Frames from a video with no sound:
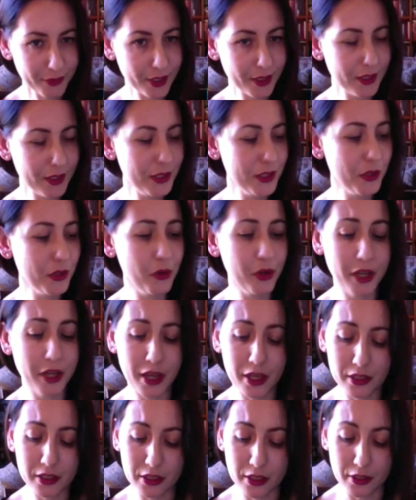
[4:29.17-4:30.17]
So, and I
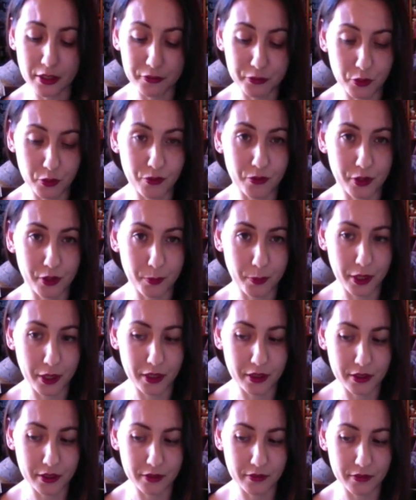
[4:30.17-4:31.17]
had leftover
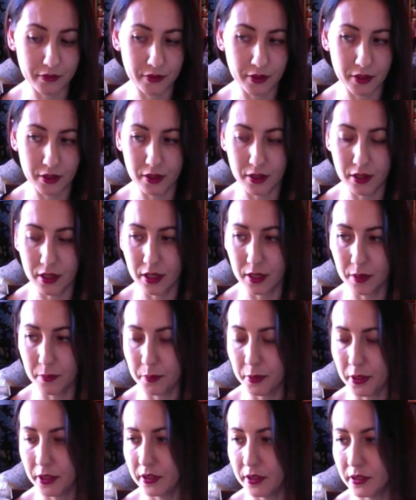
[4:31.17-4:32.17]

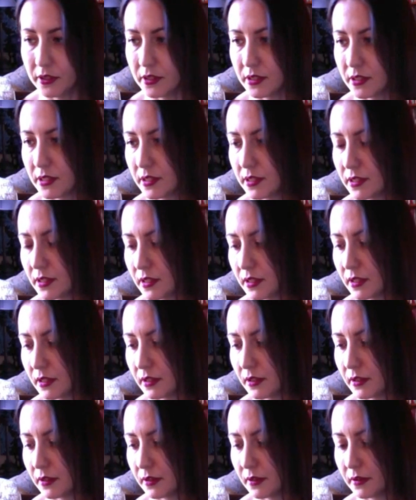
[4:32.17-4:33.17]
Peyton's
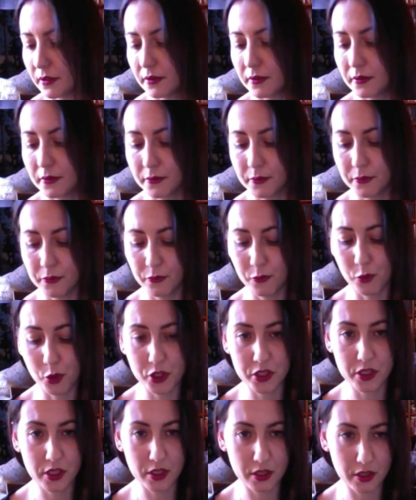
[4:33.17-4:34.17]

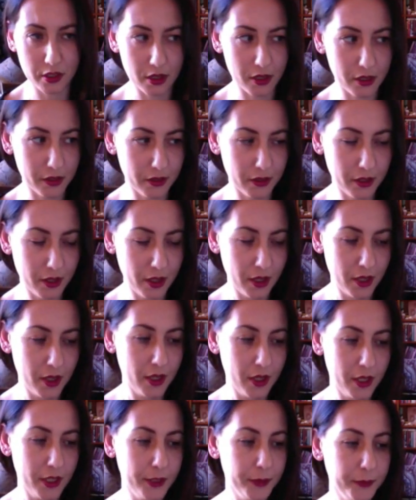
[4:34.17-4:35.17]
worsted yarn,
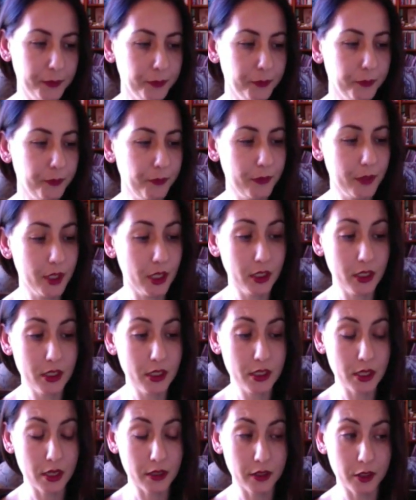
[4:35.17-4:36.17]
and
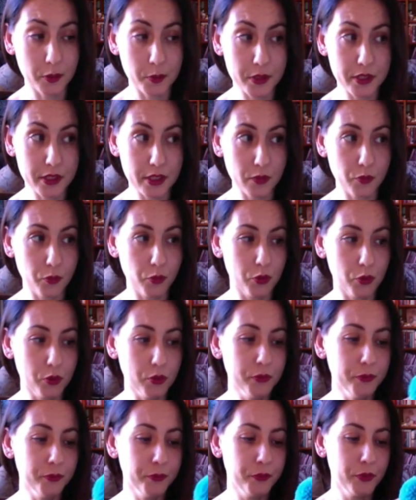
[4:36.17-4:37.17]
it's 100%
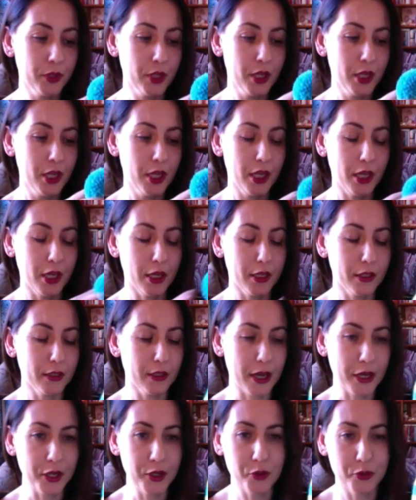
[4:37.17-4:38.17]
wool. And
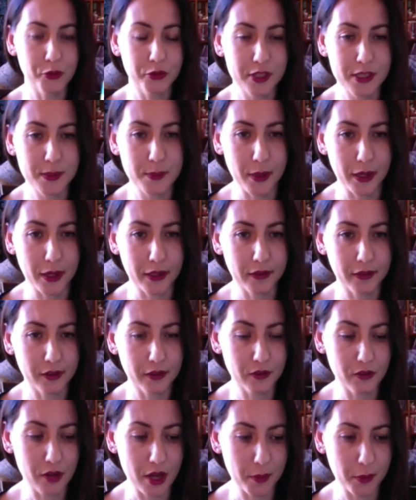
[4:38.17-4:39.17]
I call this pattern
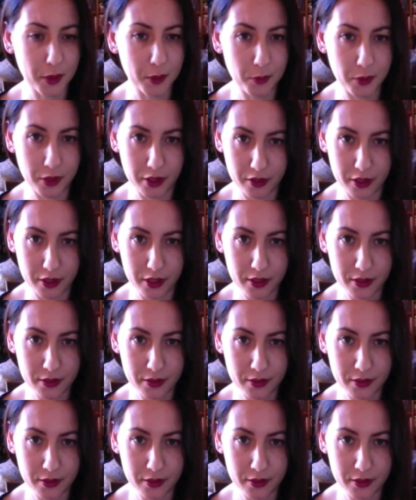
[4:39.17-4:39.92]
Lime and Berry